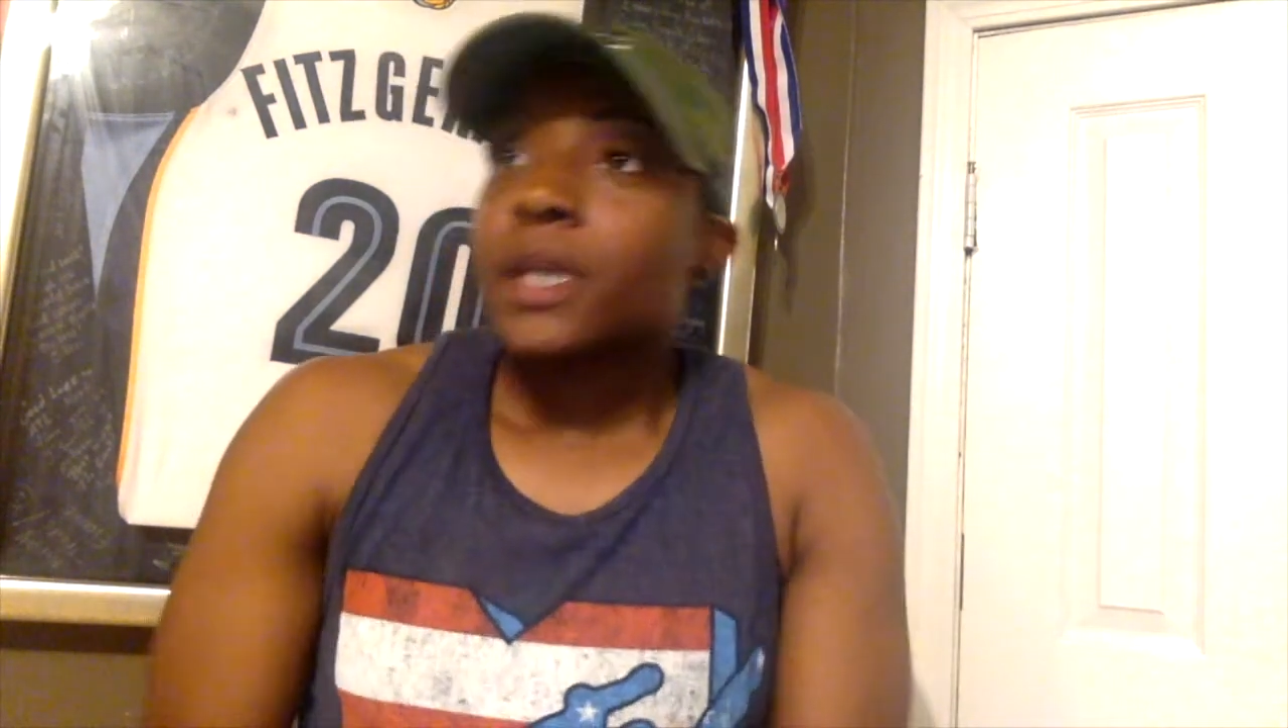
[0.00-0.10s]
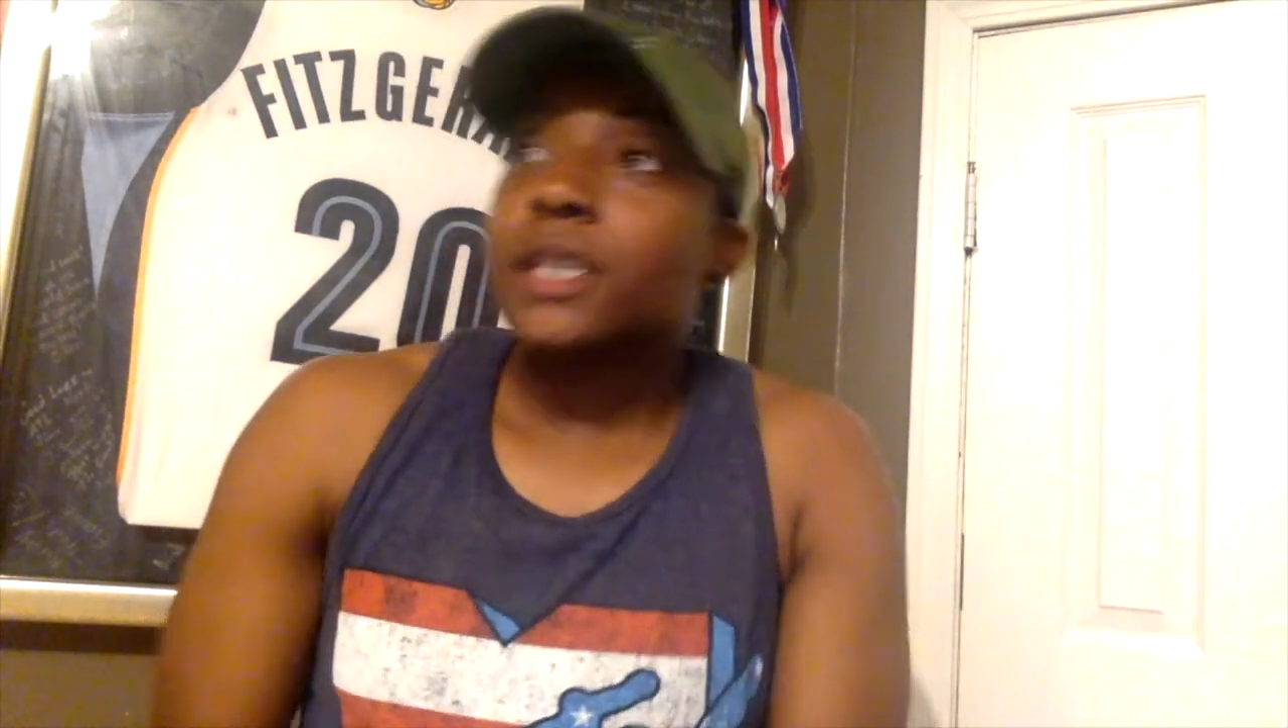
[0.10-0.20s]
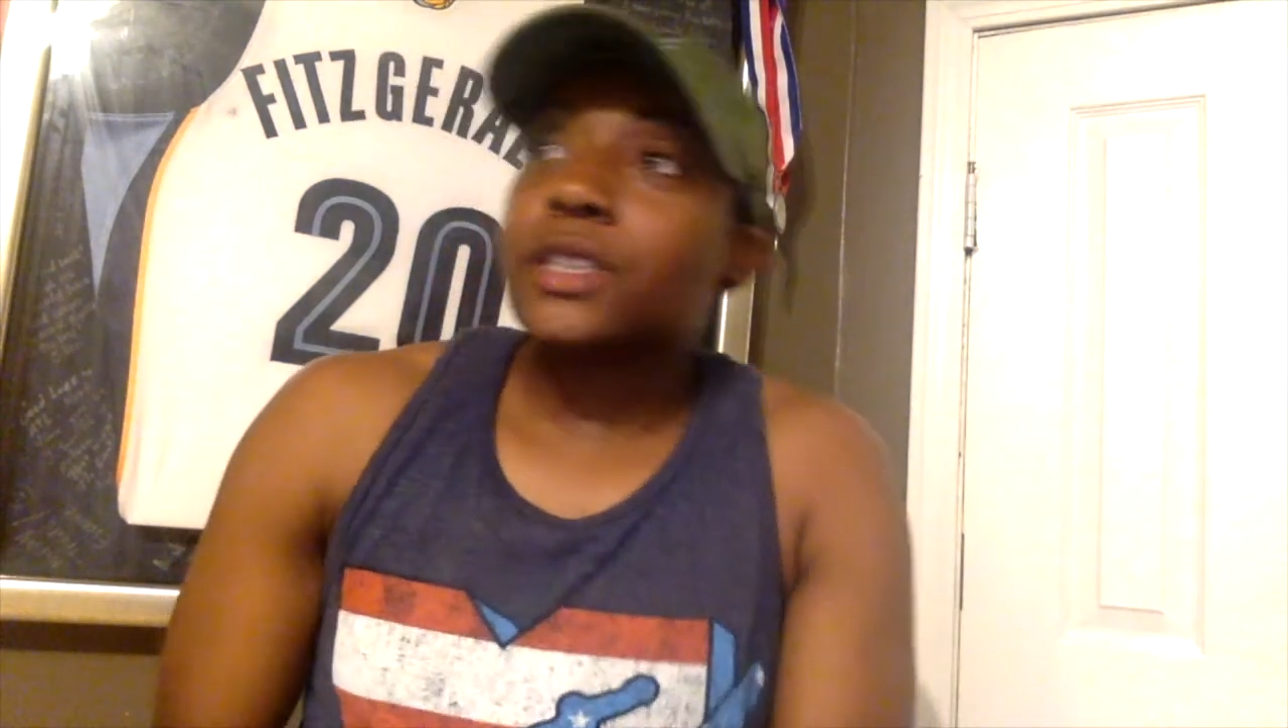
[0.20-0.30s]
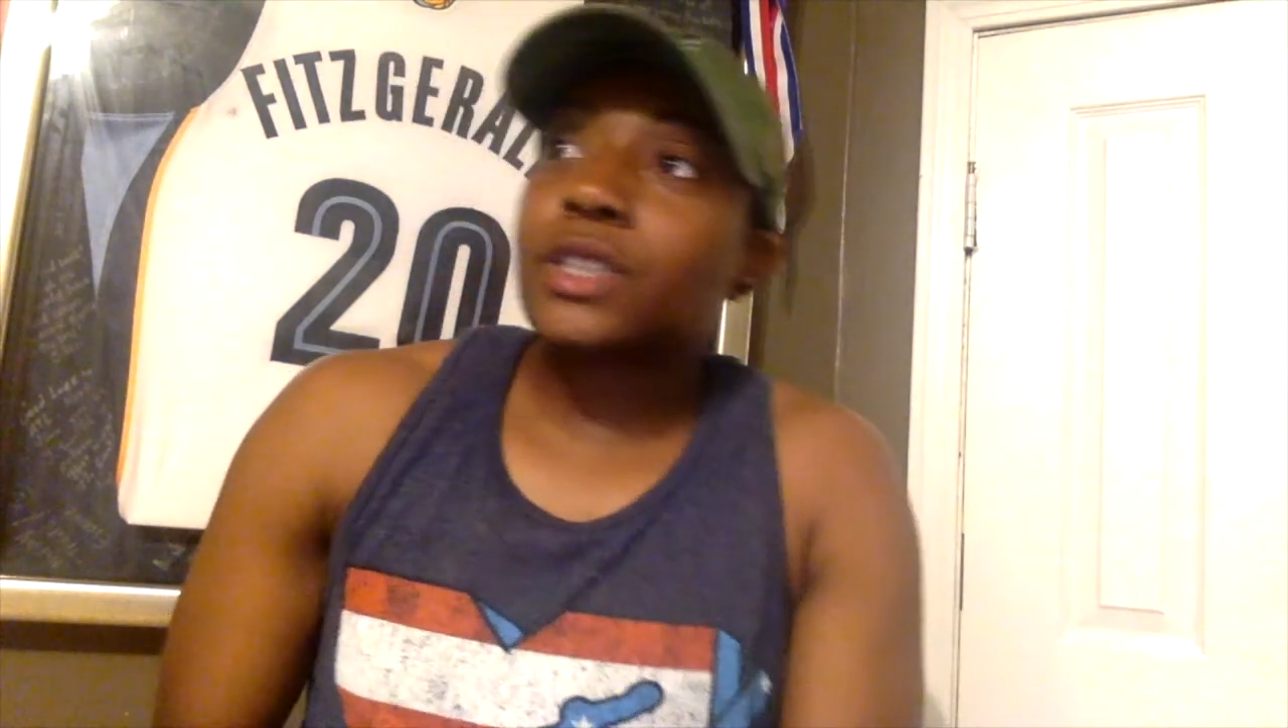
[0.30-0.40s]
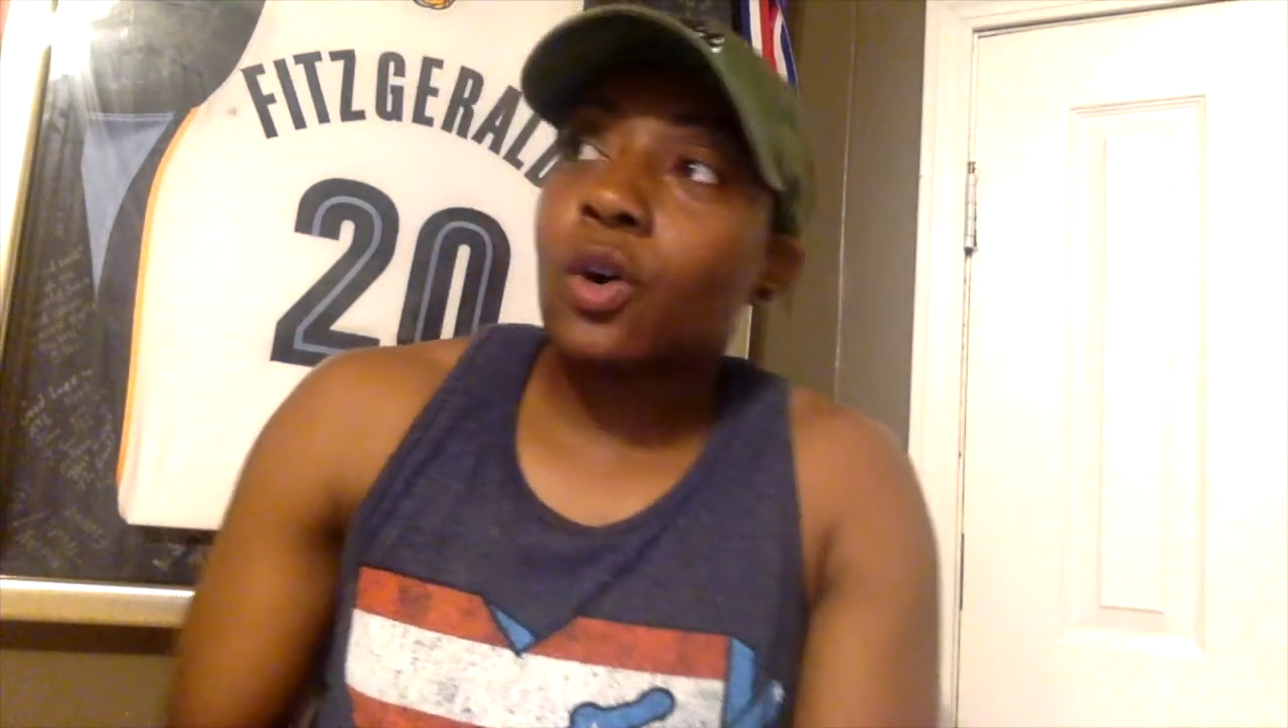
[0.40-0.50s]
and
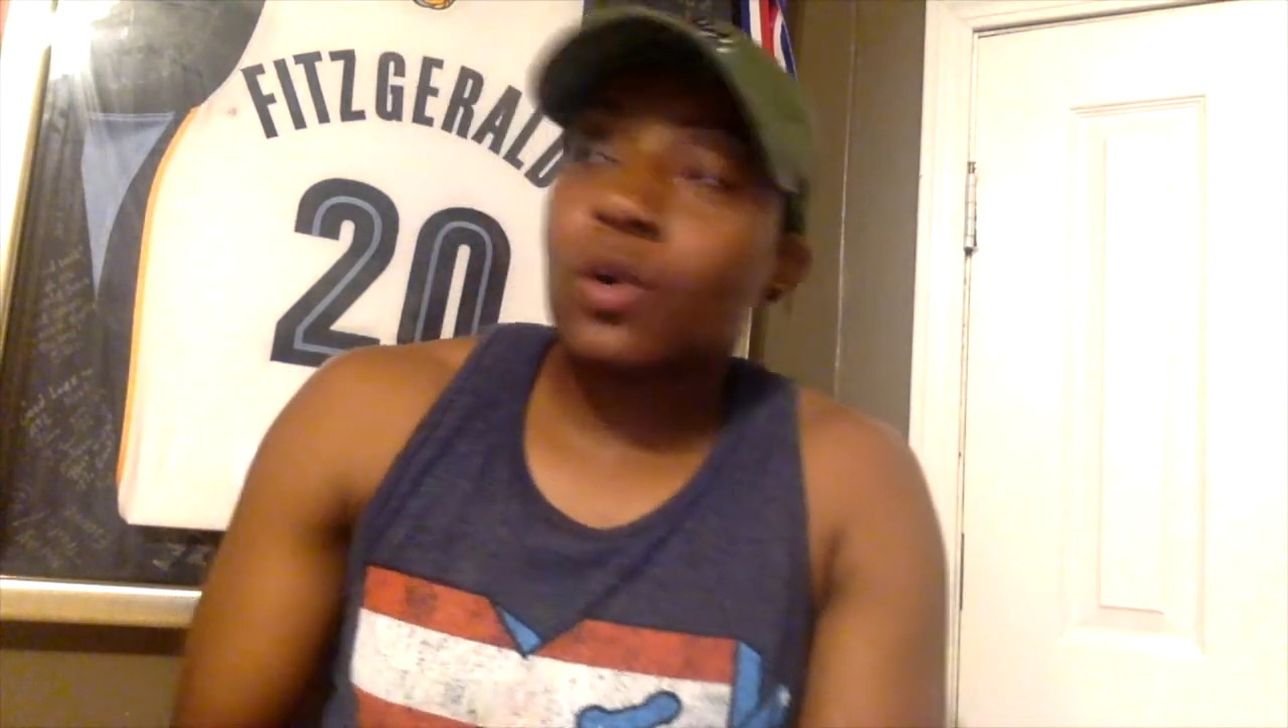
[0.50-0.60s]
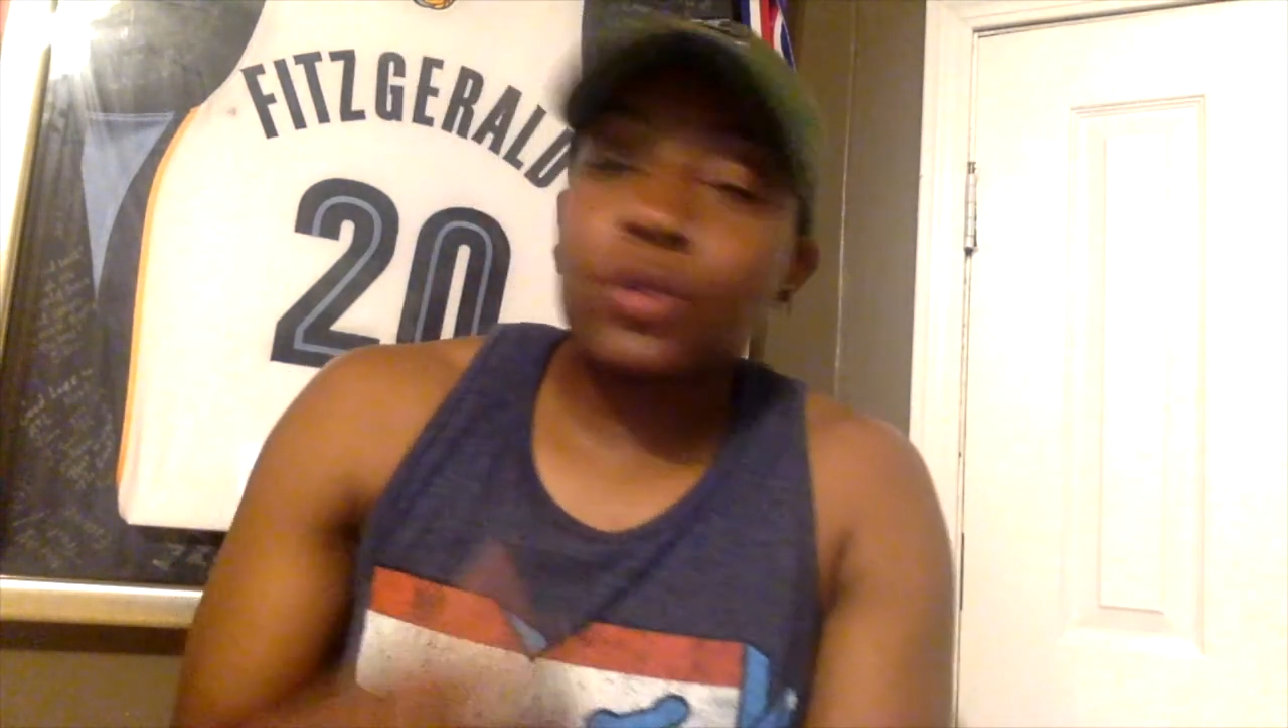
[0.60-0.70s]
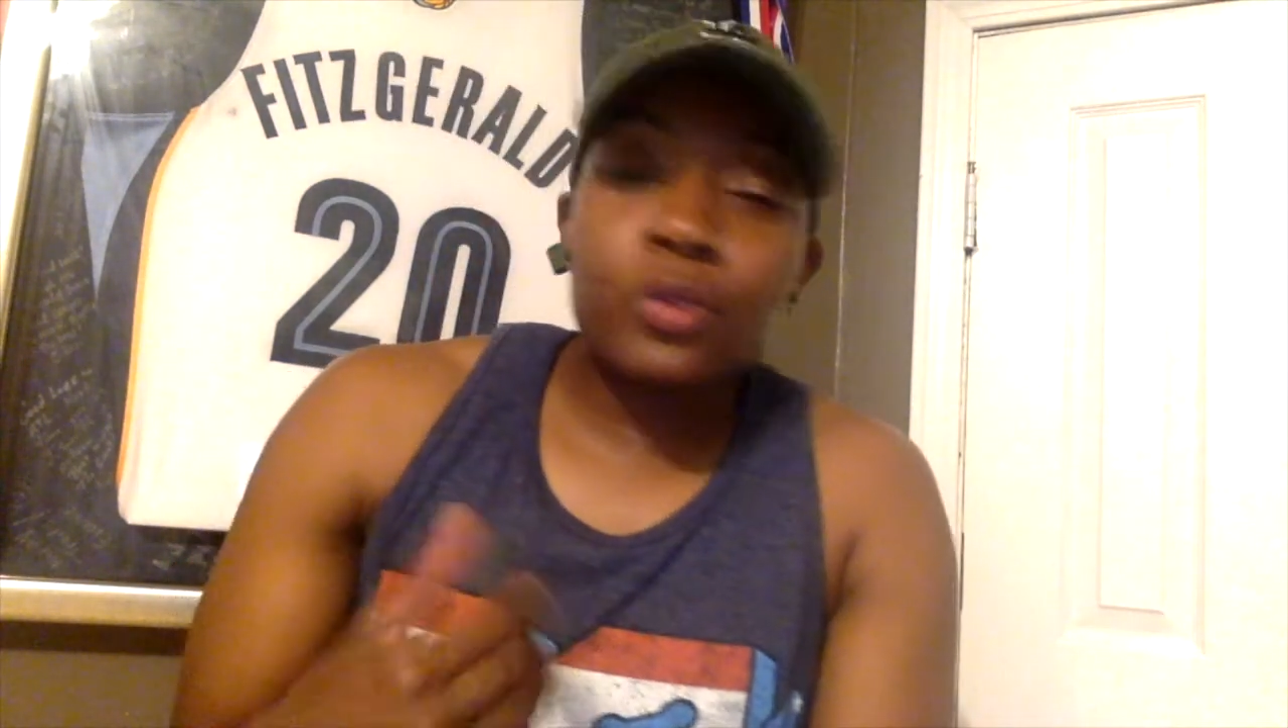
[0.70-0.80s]
so